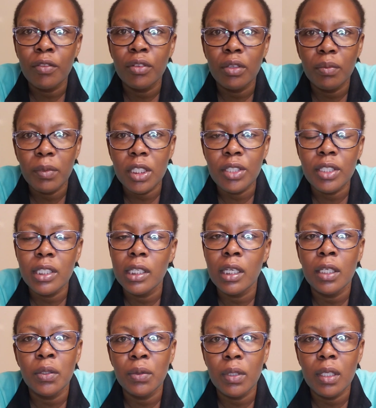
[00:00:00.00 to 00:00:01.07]
from the
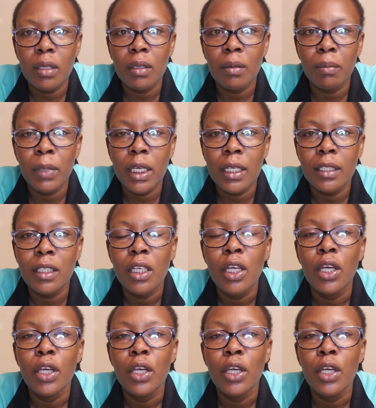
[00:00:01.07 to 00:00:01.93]
chair to the bed.